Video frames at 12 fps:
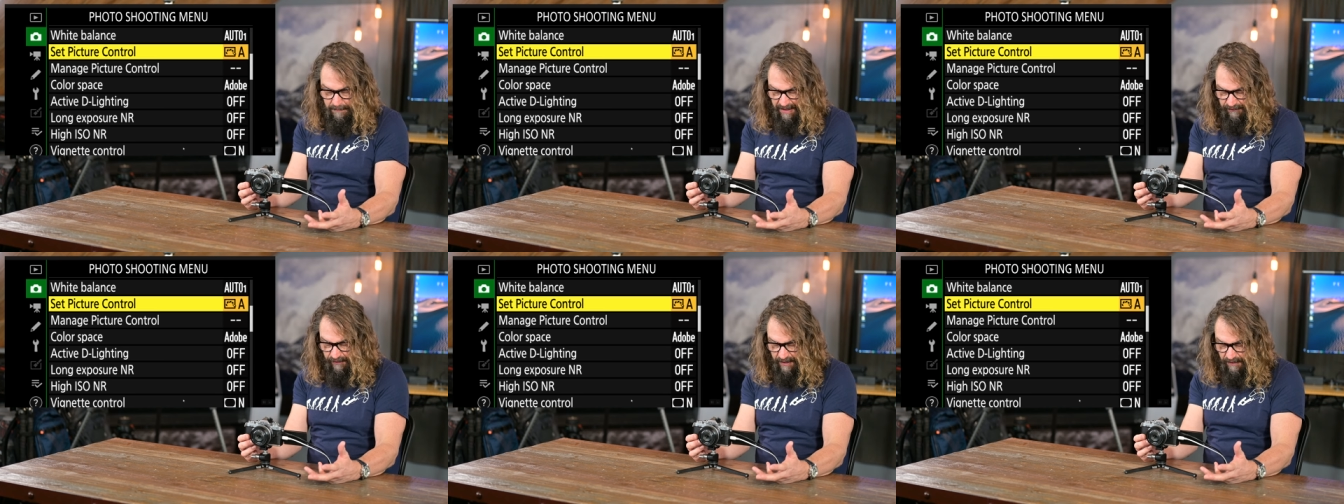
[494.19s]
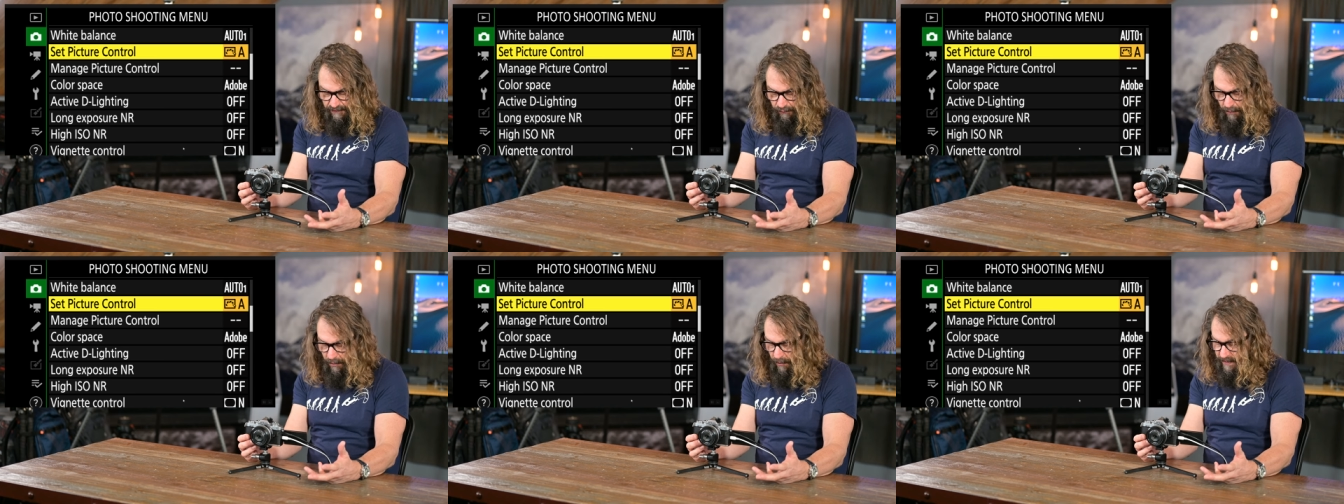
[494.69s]
picture
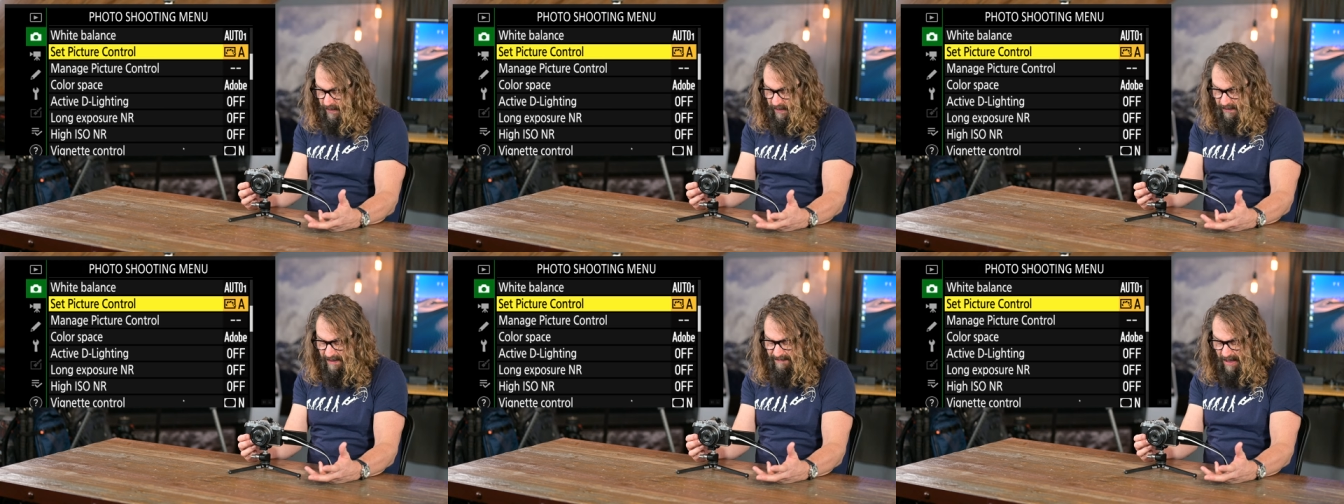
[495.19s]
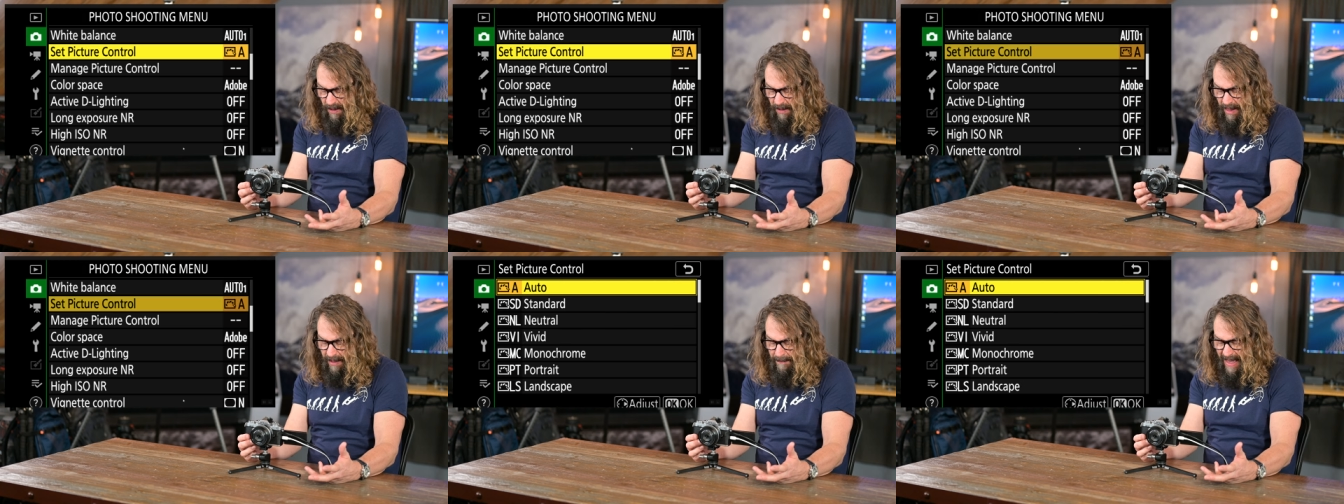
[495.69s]
control, you can leave that on
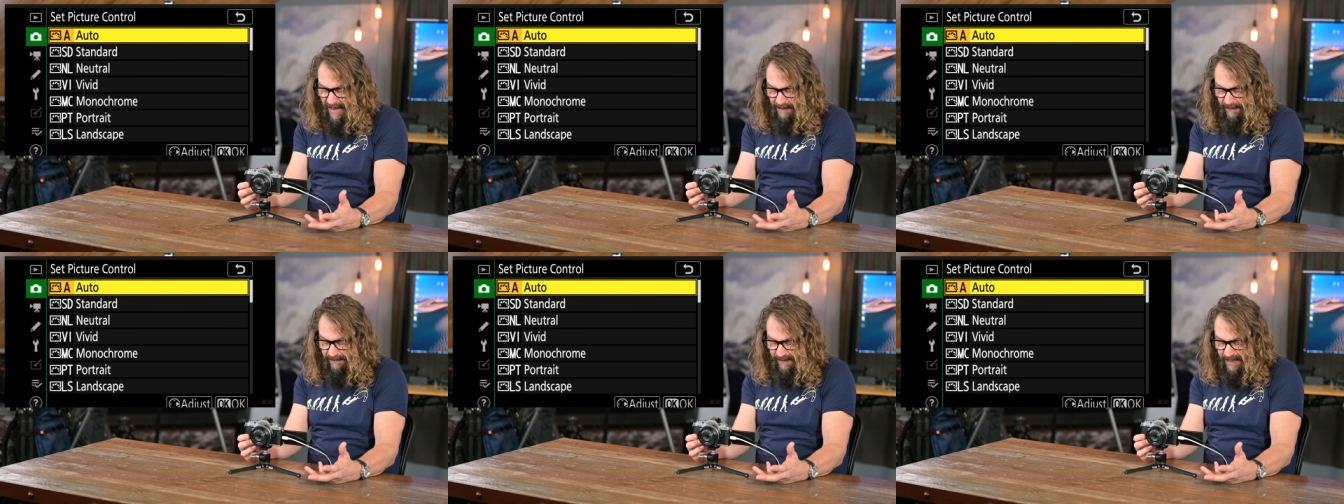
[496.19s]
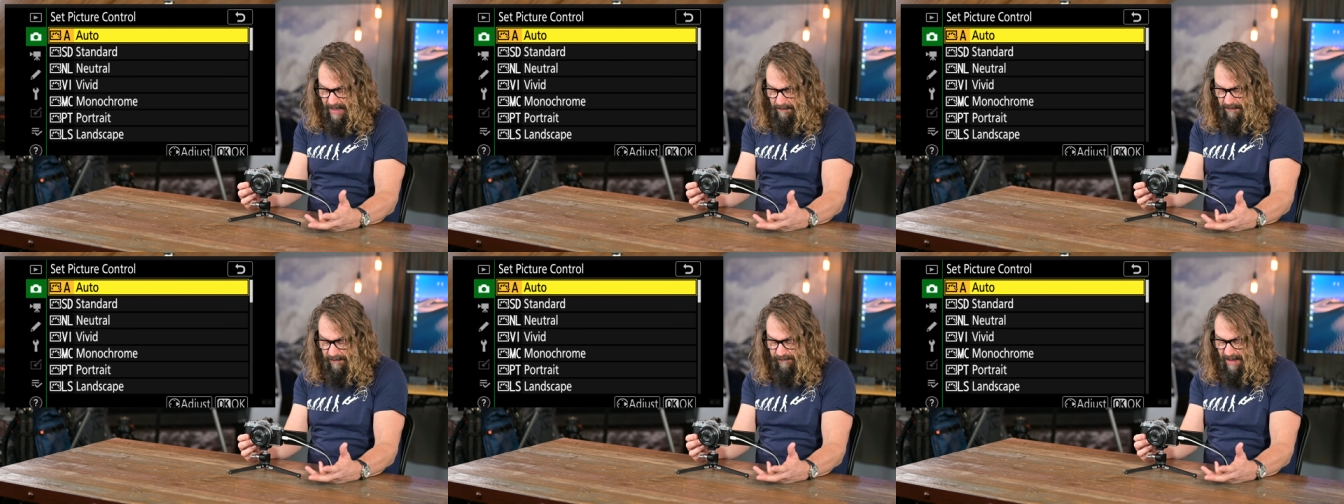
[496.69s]
automatic, let the
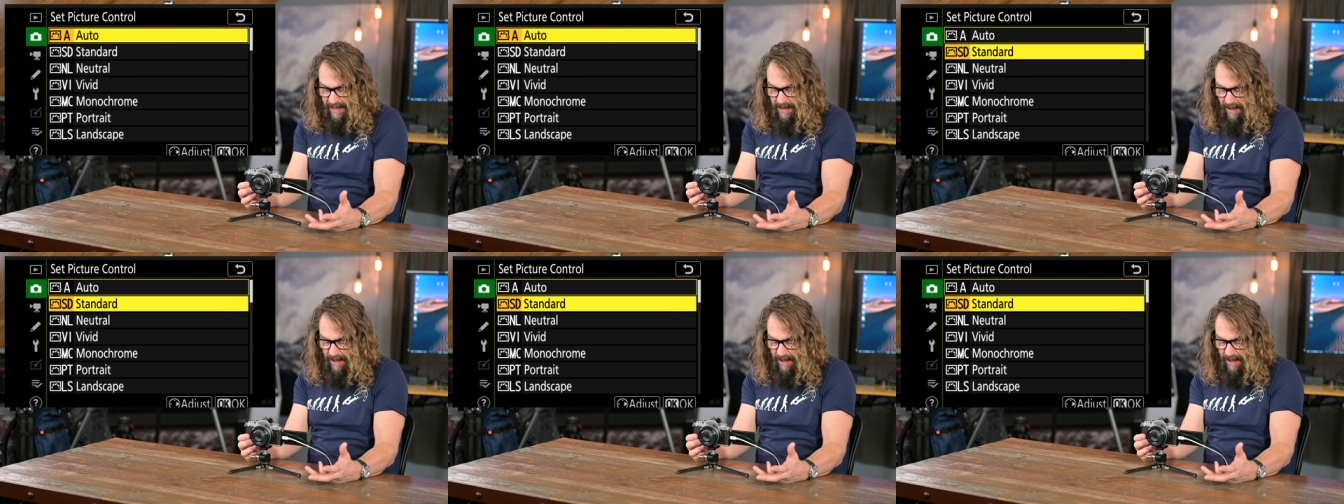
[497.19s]
camera decide.